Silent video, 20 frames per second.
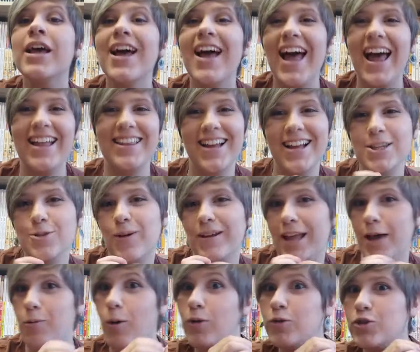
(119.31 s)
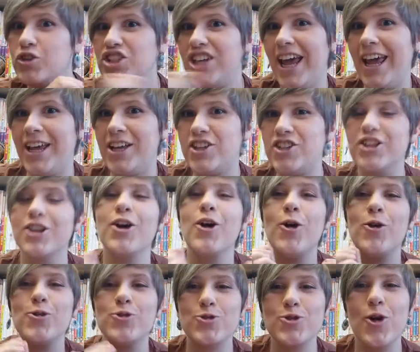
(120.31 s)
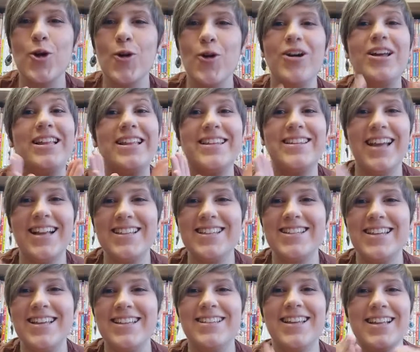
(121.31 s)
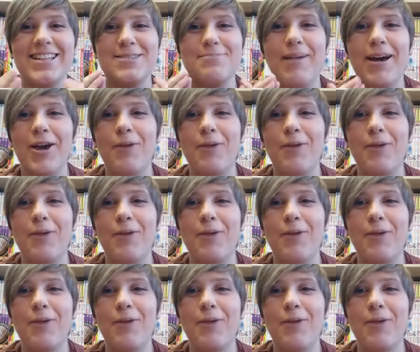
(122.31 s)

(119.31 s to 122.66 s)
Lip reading: And that's what I want to change. So that's it. That's my